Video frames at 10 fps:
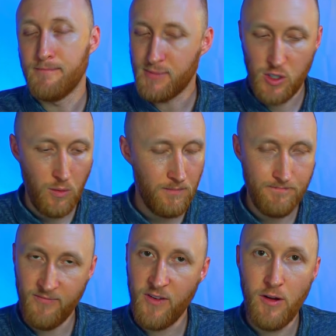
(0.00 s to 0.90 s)
So
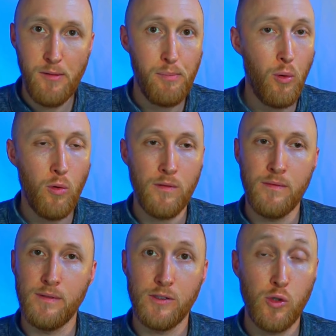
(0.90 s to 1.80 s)
very
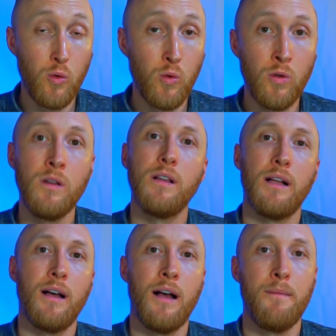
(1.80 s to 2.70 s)
important tool
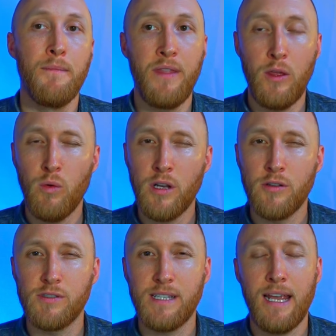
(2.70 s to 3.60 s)
that you want to
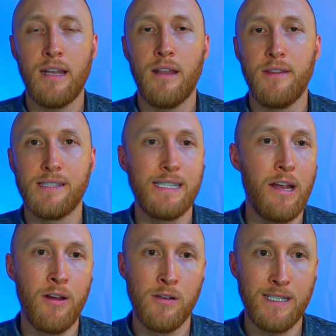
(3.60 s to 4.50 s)
understand the
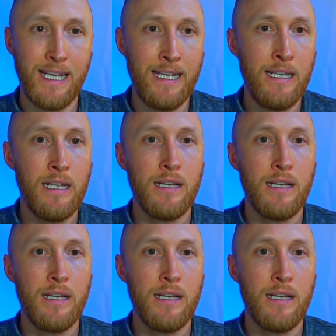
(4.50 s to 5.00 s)
scenarios. Again,